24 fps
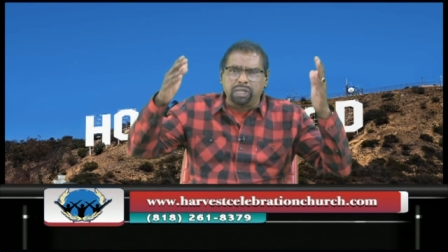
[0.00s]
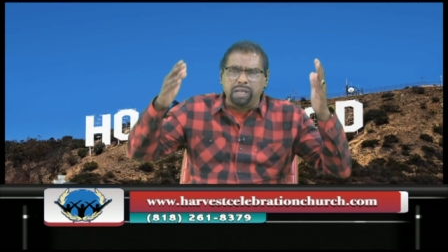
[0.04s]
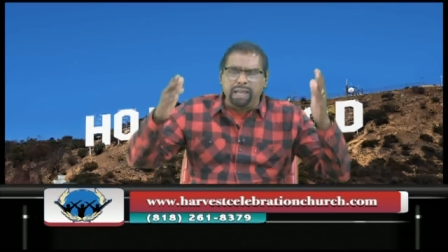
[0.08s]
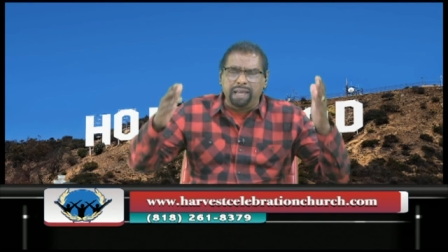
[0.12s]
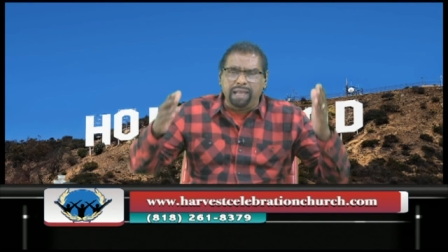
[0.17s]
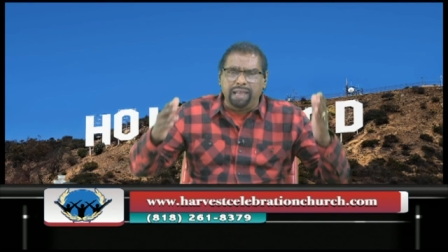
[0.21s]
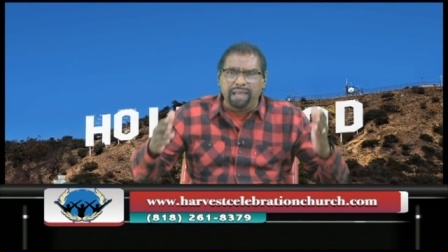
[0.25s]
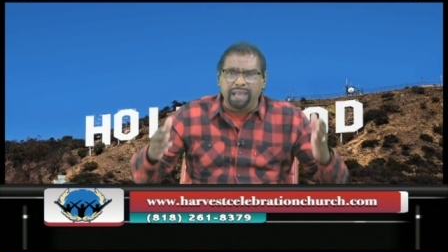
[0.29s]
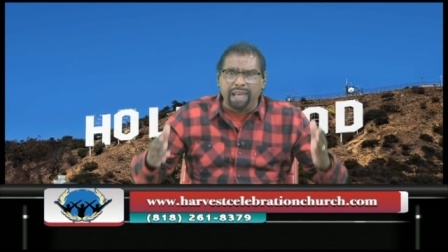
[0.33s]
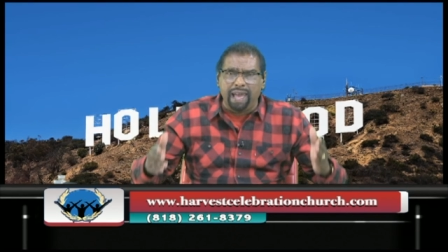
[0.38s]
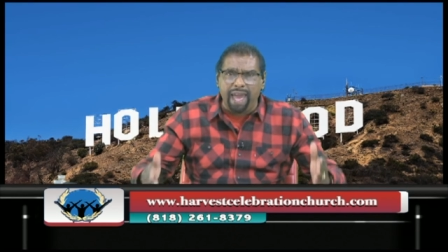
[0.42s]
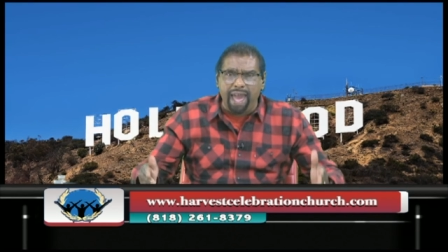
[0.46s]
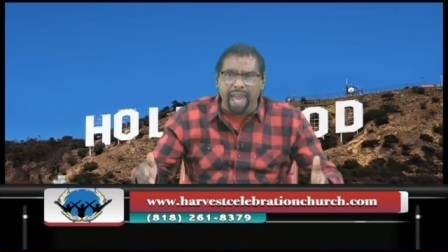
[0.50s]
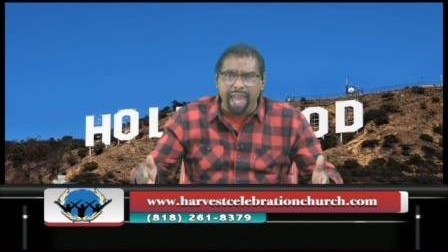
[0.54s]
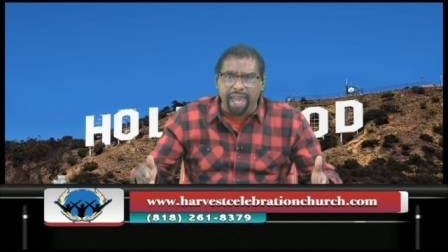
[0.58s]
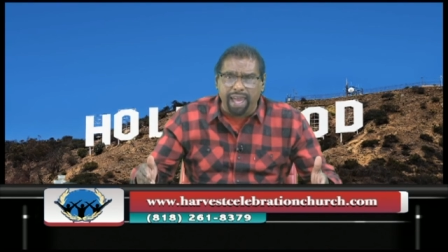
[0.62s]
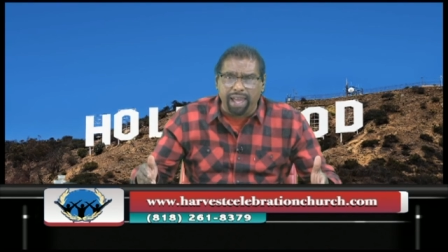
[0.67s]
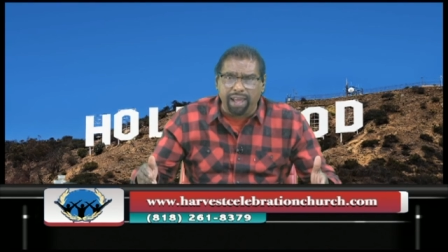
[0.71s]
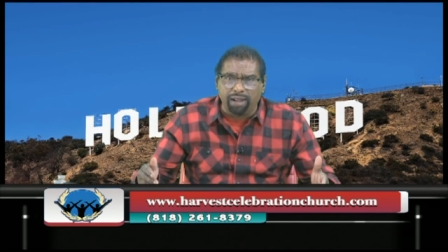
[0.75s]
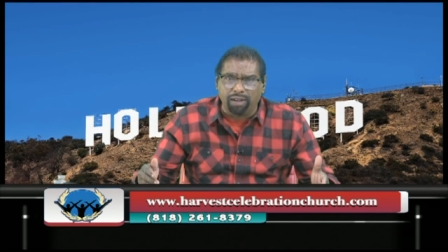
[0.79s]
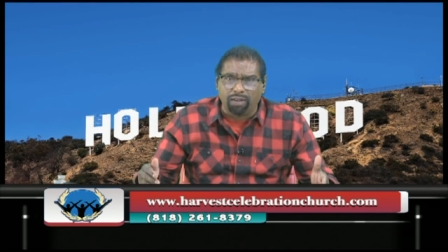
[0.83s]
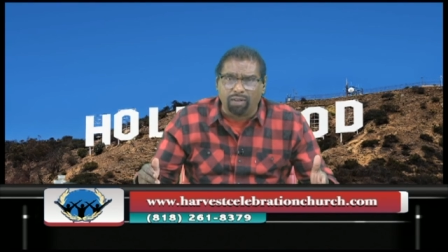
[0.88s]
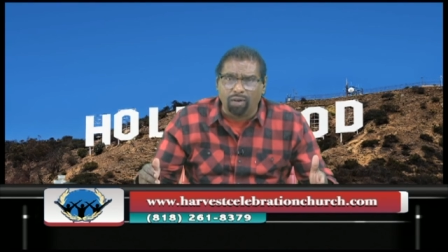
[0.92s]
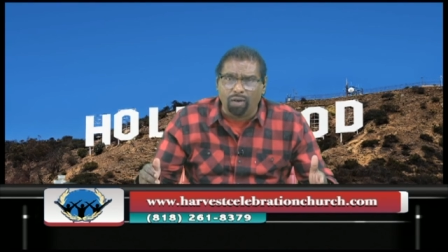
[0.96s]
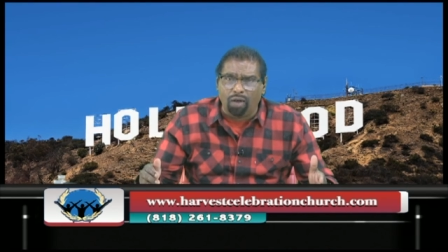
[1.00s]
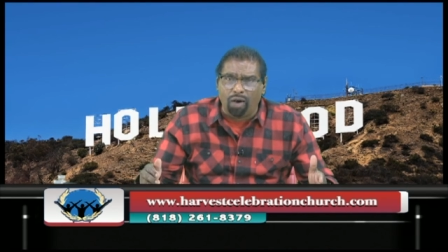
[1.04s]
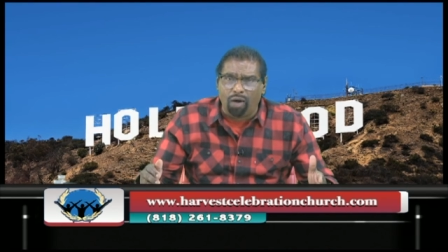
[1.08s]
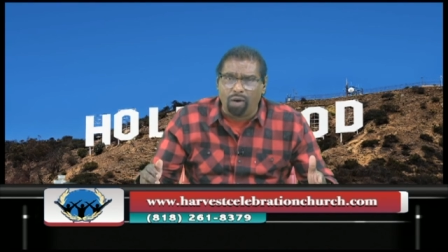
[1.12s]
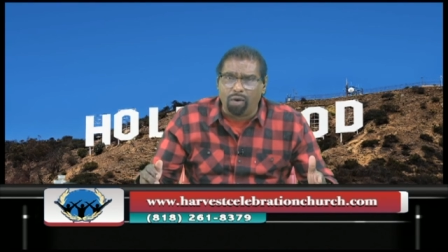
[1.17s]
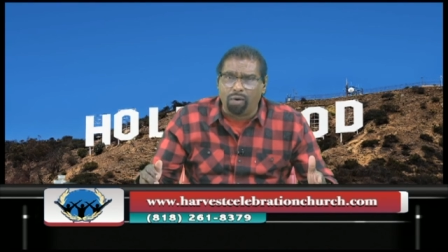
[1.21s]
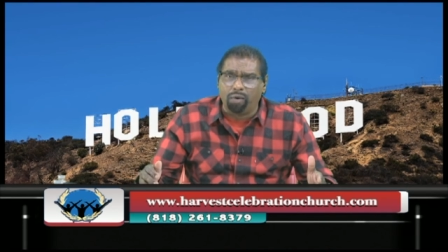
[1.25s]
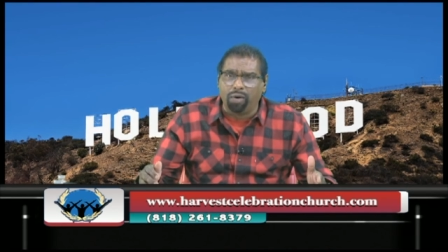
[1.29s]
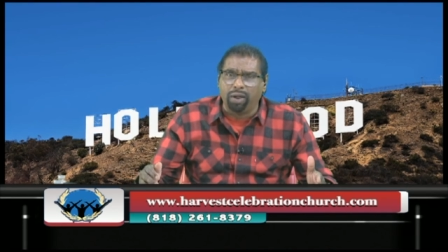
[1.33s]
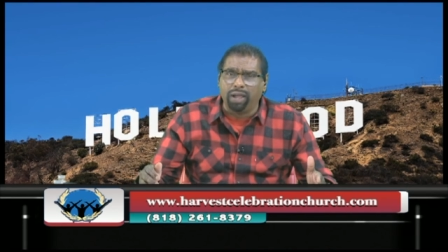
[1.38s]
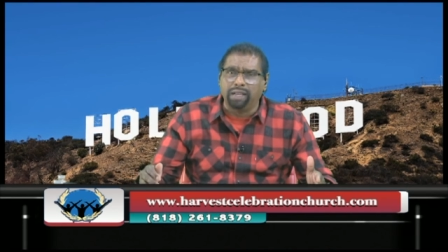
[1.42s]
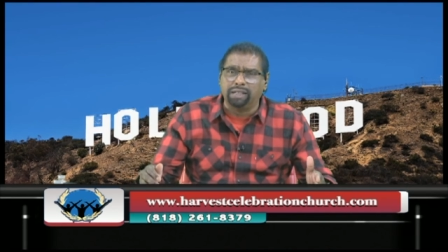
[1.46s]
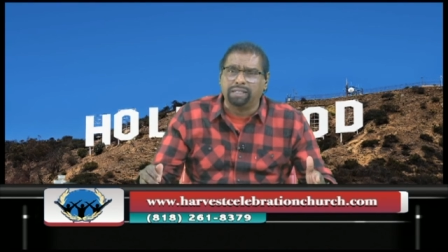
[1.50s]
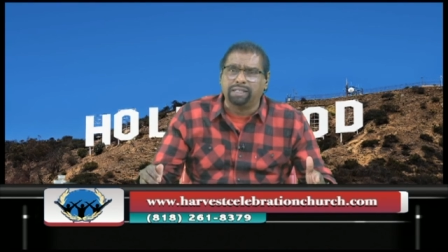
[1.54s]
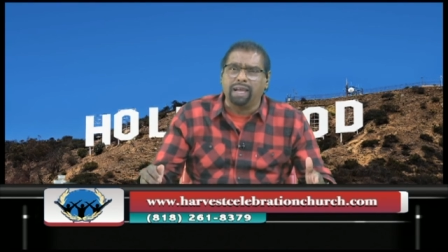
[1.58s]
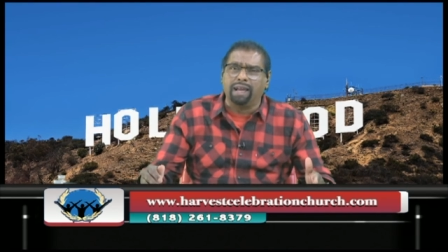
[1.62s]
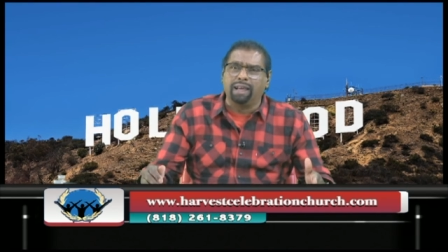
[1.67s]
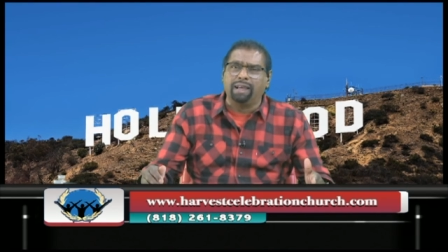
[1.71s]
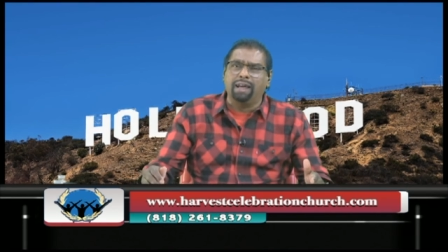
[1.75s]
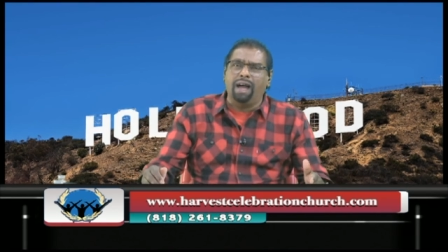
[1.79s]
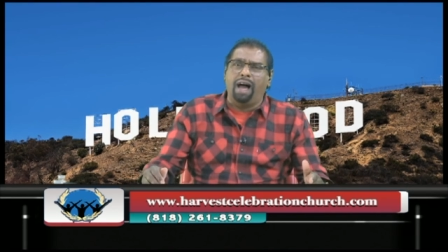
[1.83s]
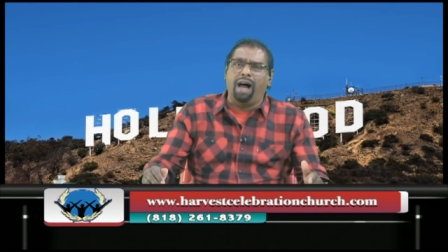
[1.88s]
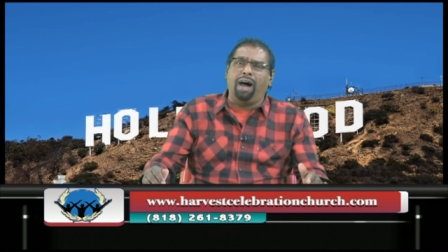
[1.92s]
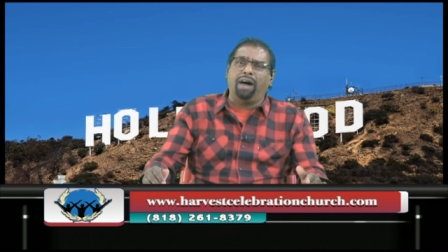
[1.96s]
yea. Glory
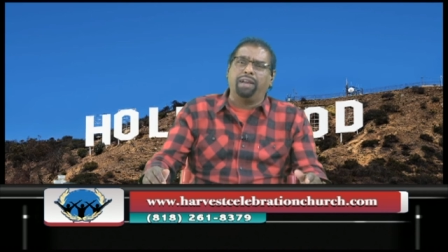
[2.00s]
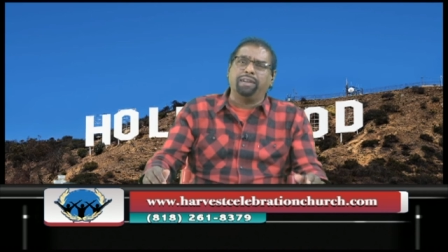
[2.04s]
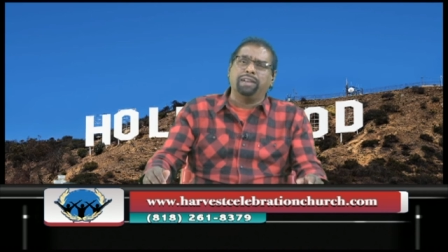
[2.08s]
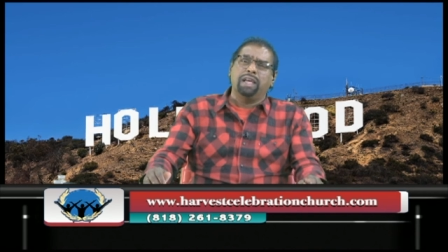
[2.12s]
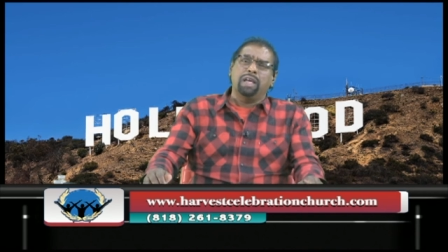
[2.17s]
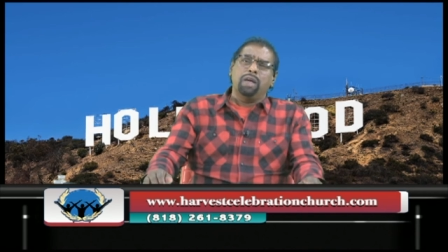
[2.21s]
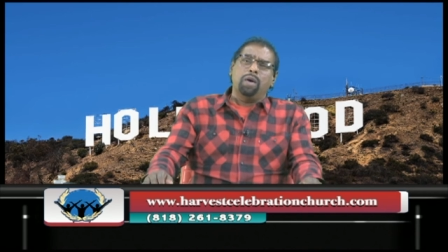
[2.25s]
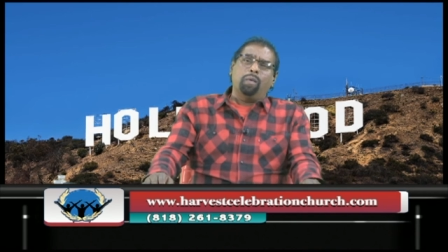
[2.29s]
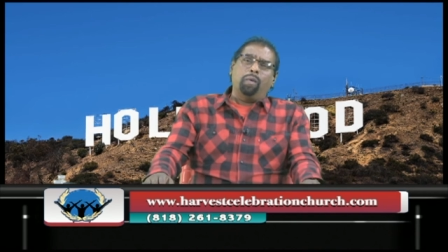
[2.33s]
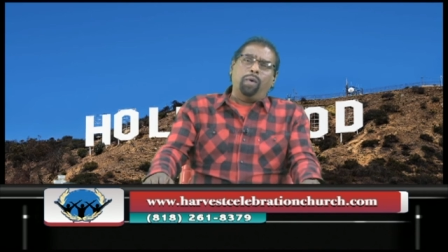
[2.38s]
to God.